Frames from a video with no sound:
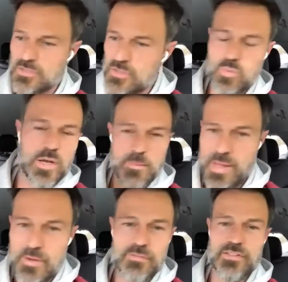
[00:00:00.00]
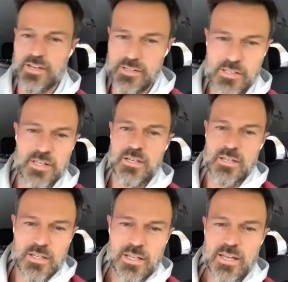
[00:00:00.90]
You just want them out of there.
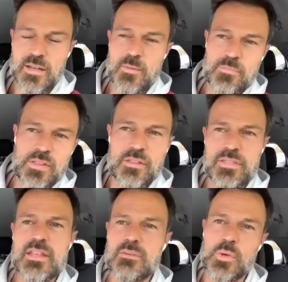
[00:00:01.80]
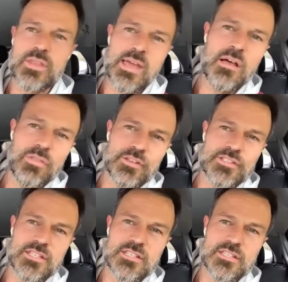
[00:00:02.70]
And I think with health,
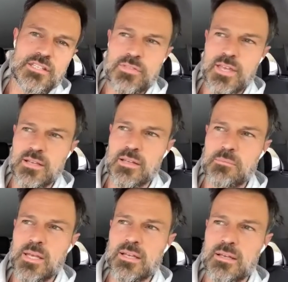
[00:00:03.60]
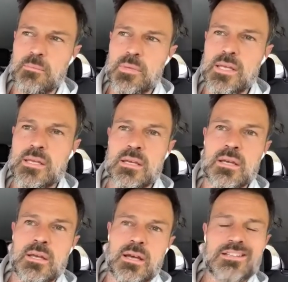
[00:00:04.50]
it's the same thing. It can be
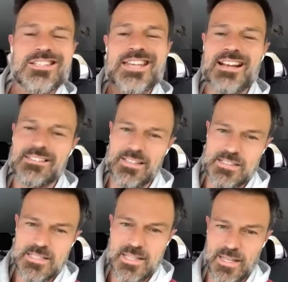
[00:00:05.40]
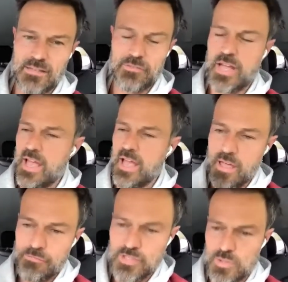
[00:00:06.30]
a checklist thing. If I
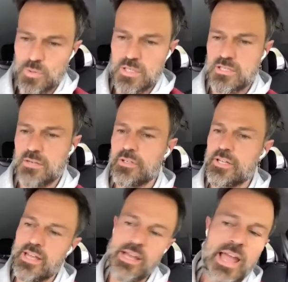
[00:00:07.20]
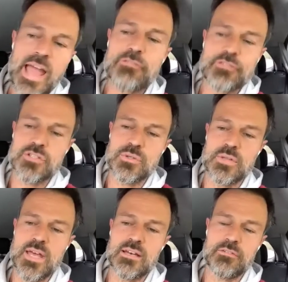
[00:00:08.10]
have to do this every day, I have to
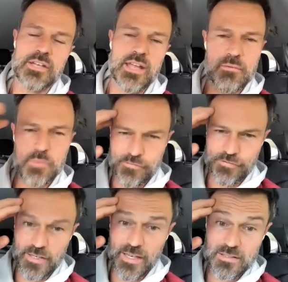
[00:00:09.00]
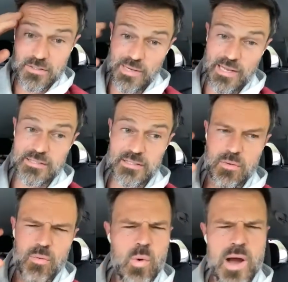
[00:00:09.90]
do that every day, and we forget to ask
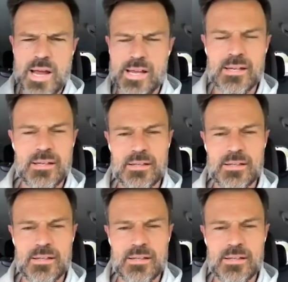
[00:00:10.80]
why.